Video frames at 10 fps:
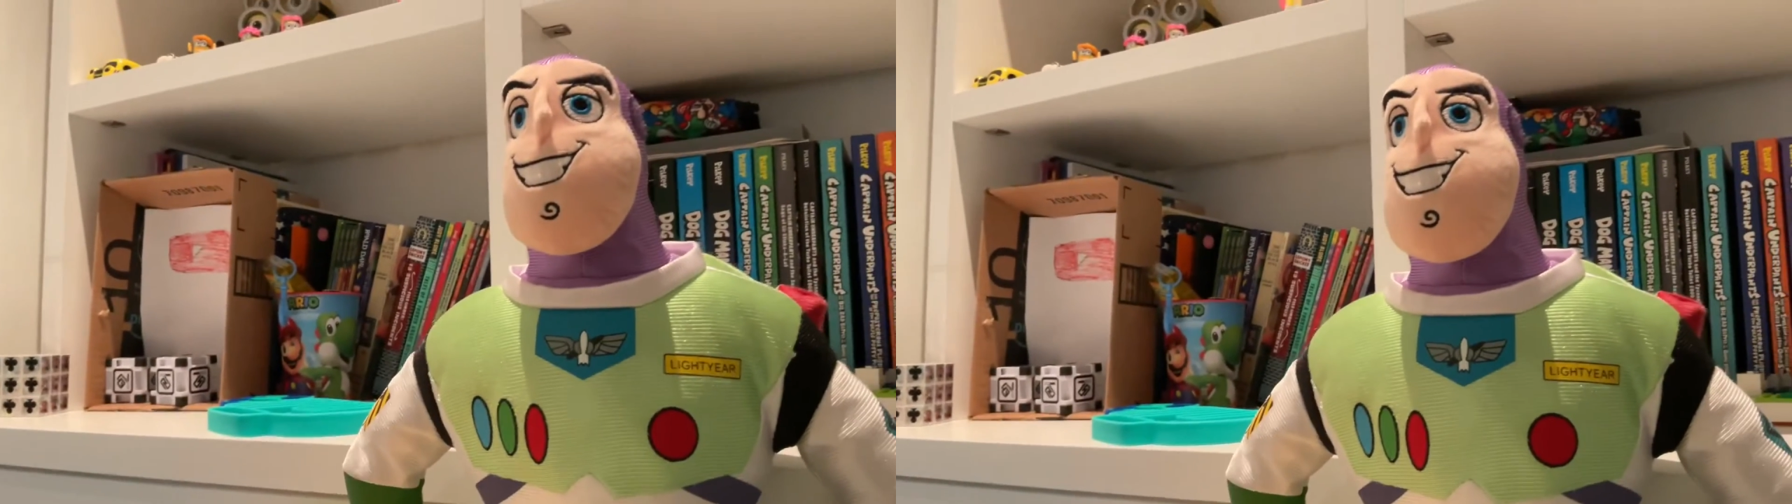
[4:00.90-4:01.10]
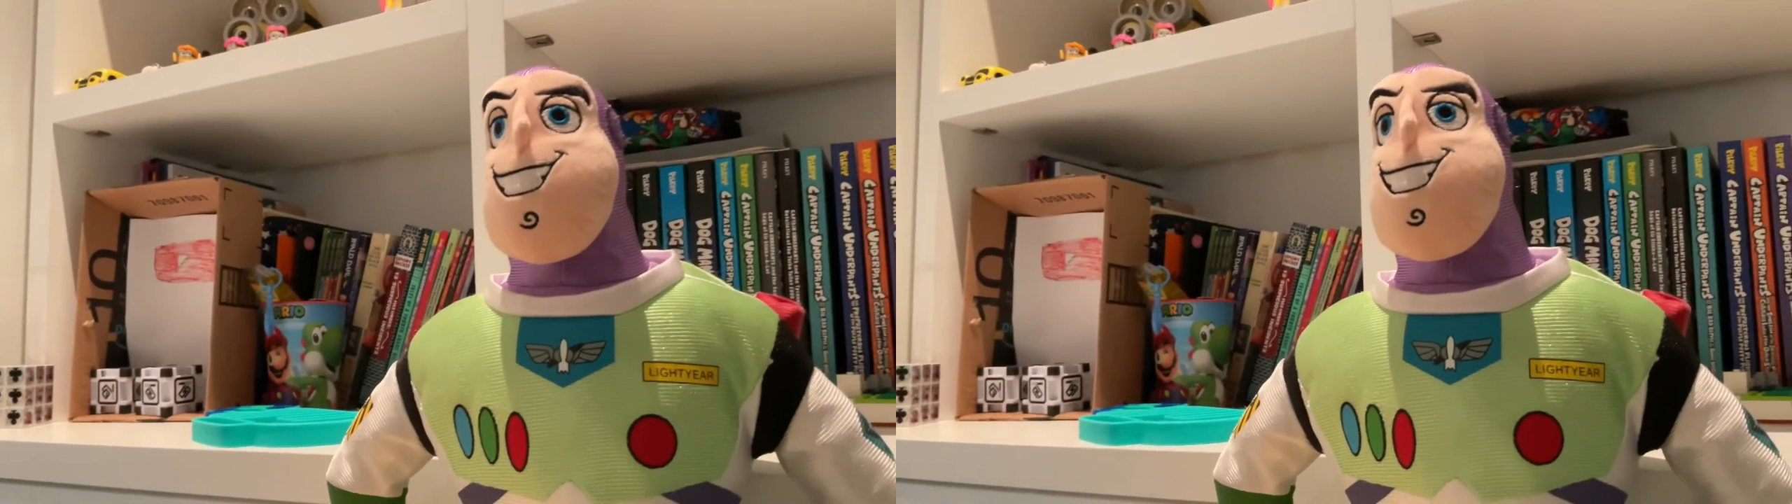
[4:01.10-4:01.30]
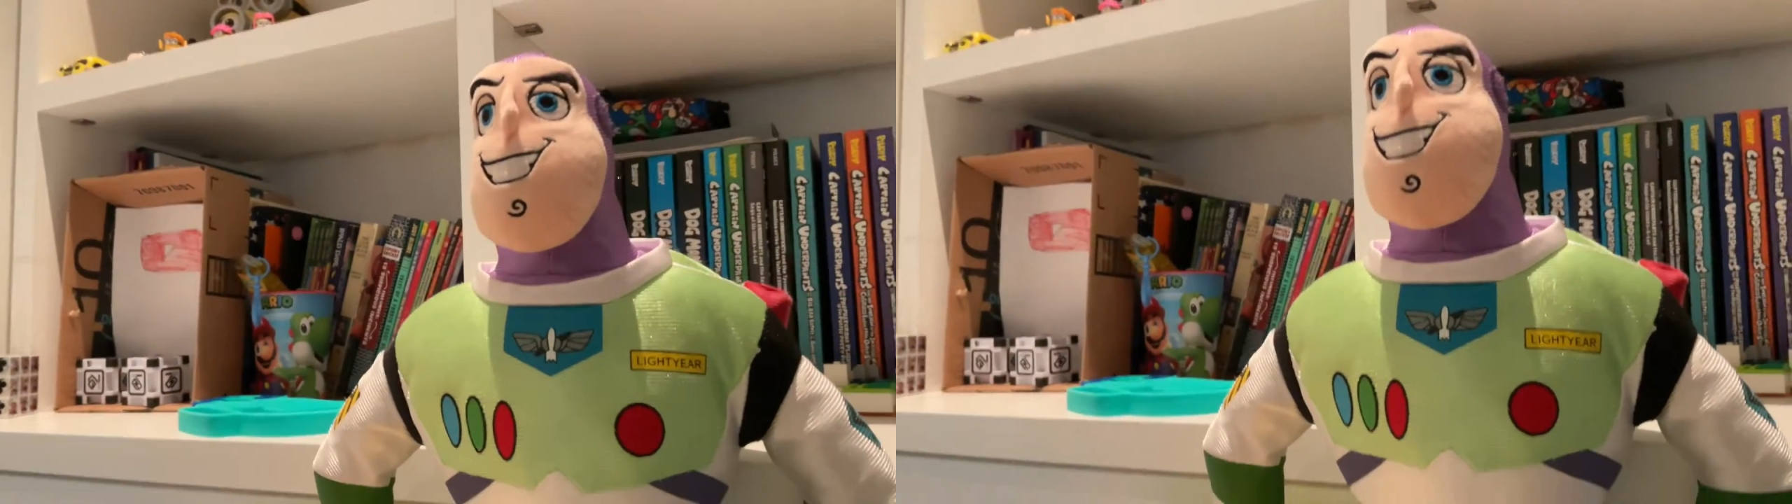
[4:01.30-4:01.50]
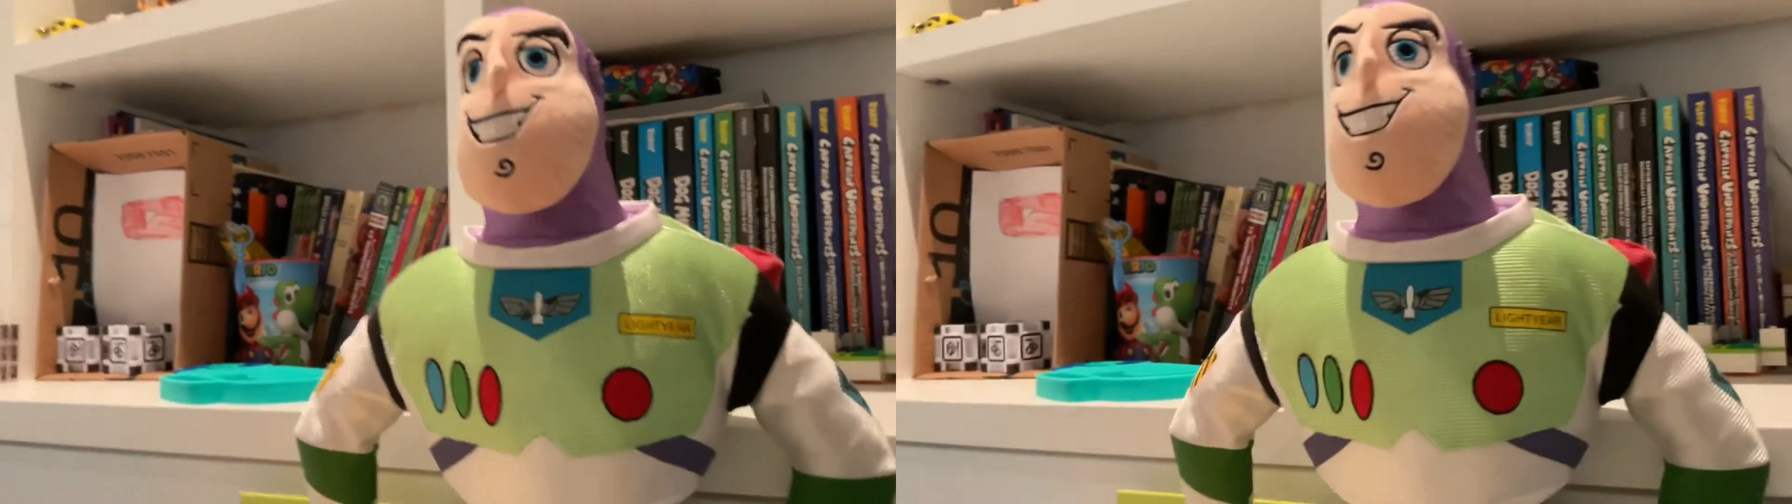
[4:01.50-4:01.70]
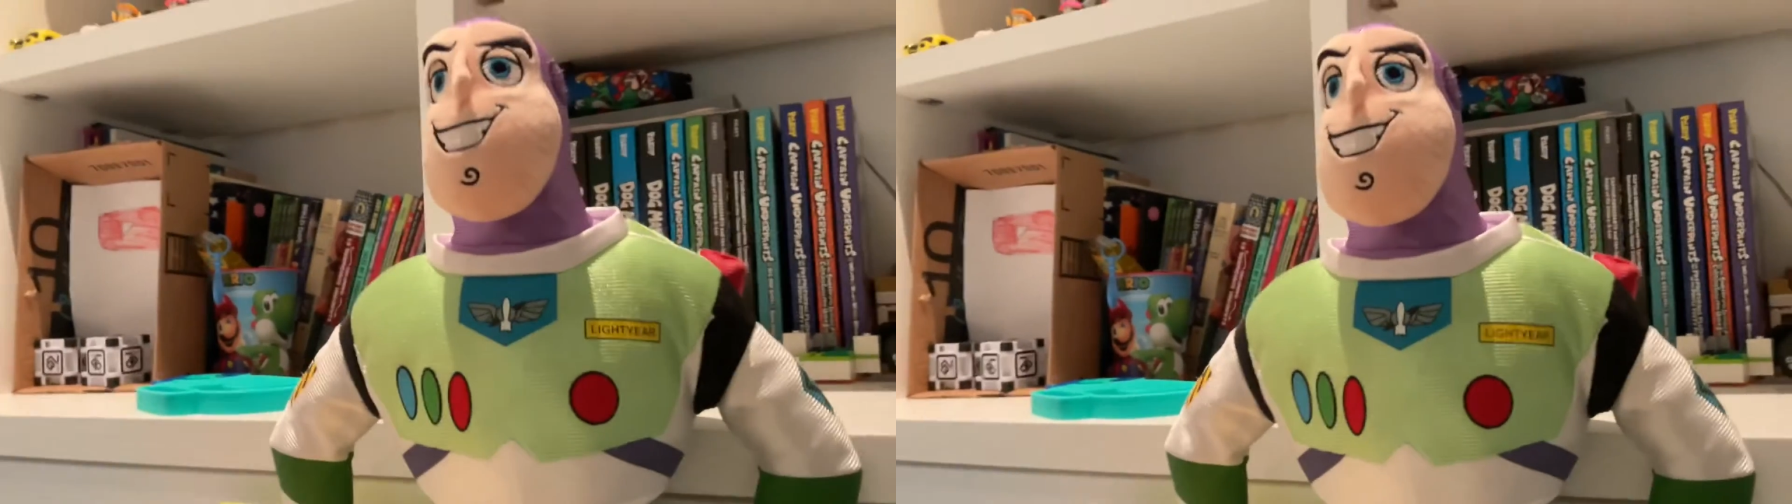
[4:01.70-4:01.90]
That's it,
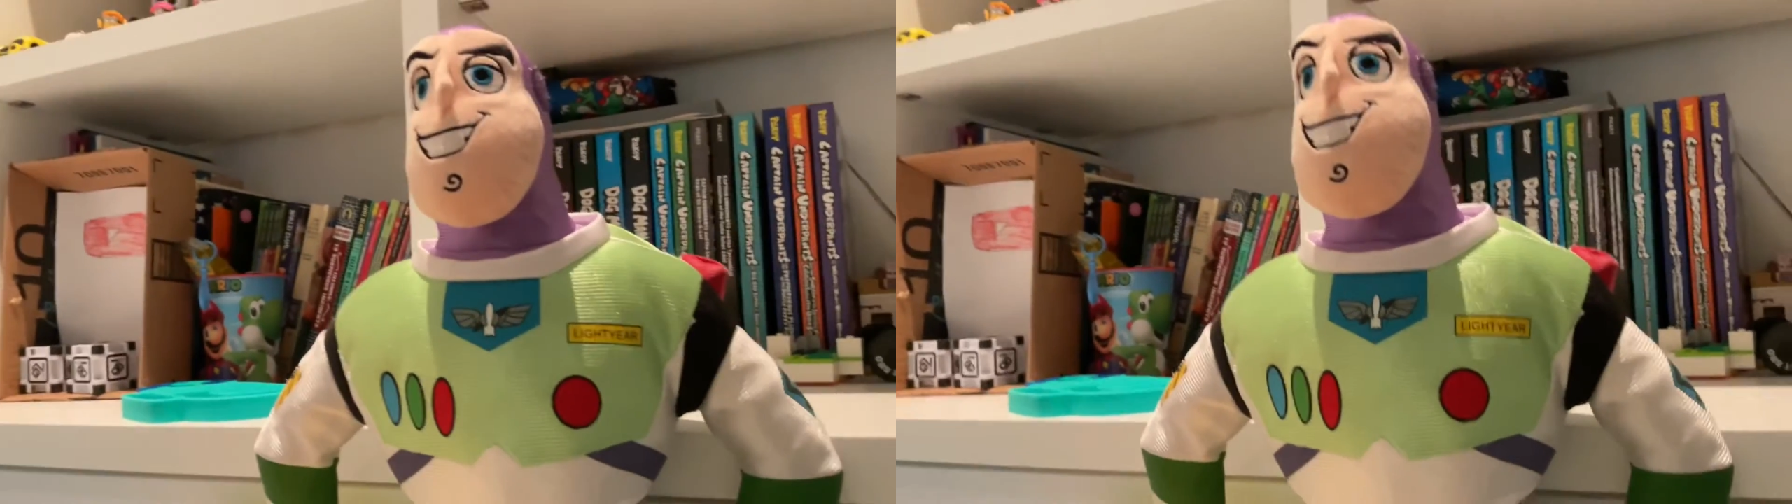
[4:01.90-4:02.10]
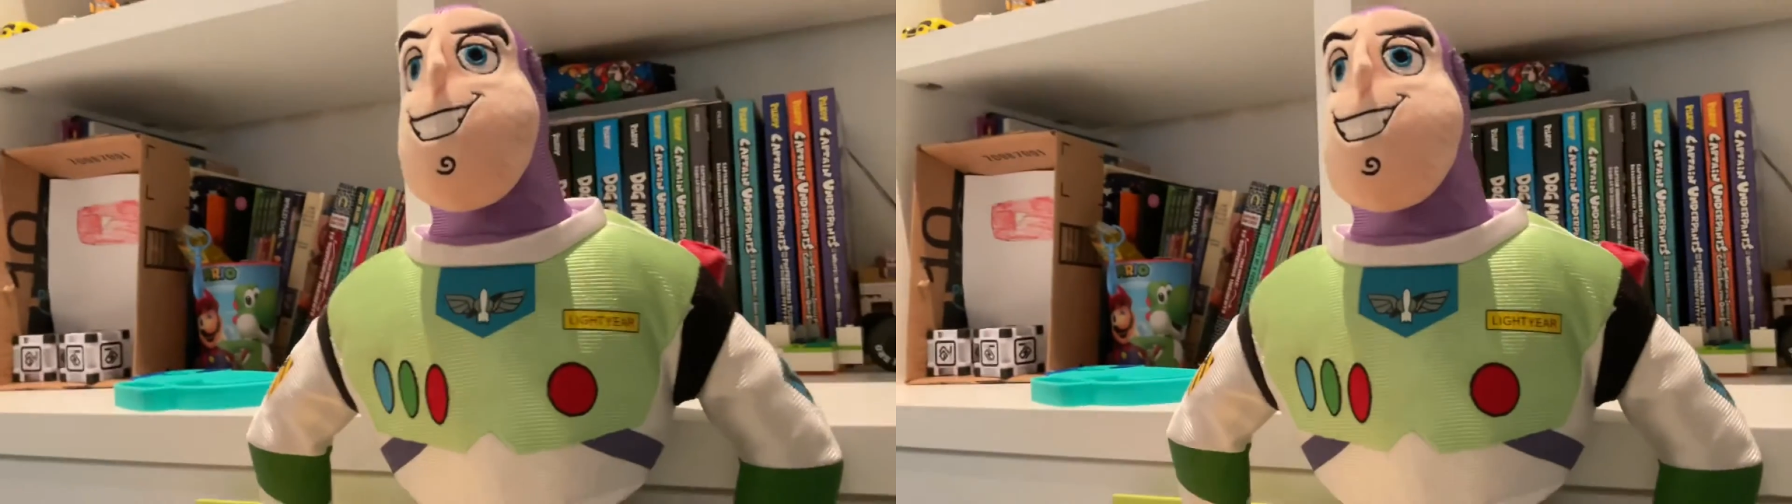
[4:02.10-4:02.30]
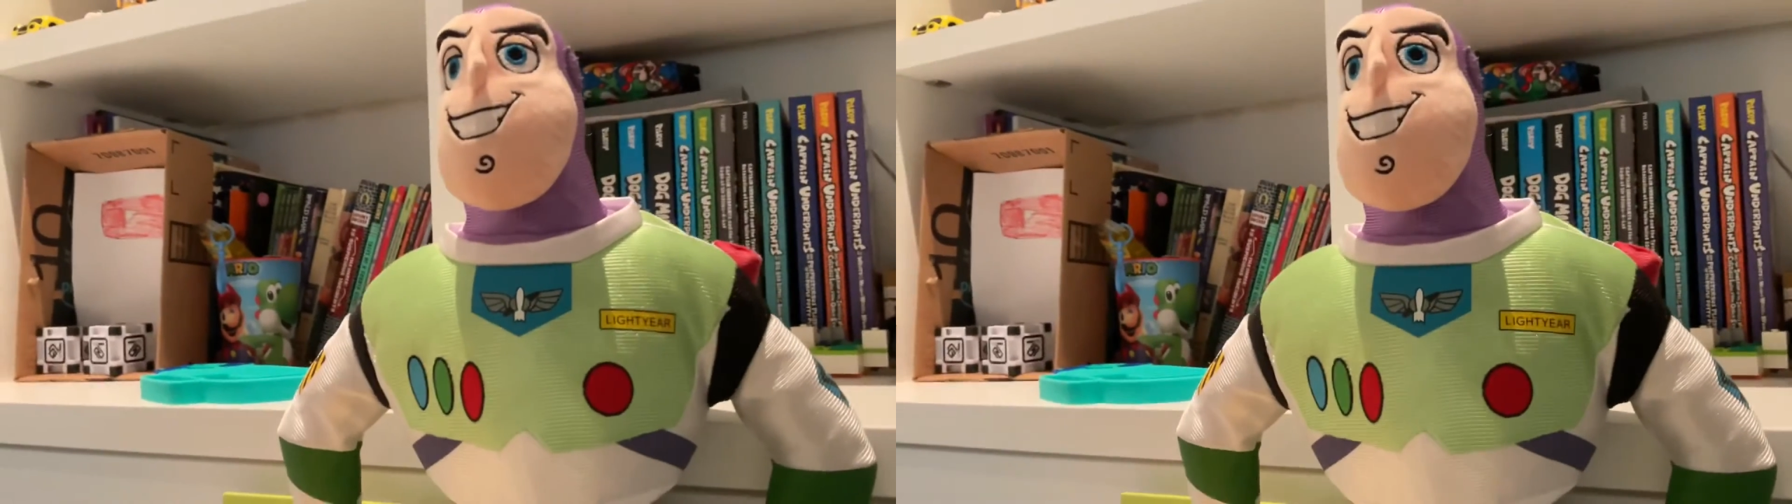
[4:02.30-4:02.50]
Hulk. You're going